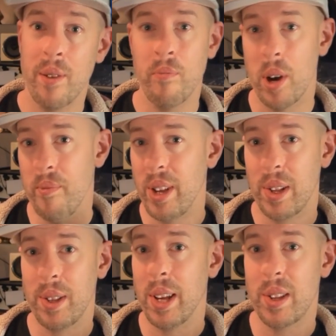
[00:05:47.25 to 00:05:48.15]
My
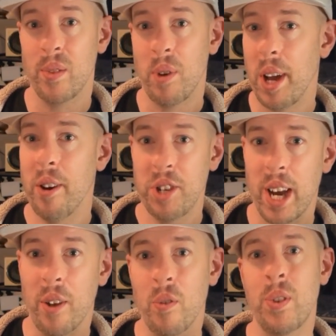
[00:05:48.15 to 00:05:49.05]
mixing desk has run out of
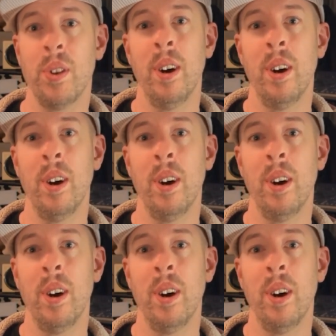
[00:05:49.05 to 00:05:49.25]
channels.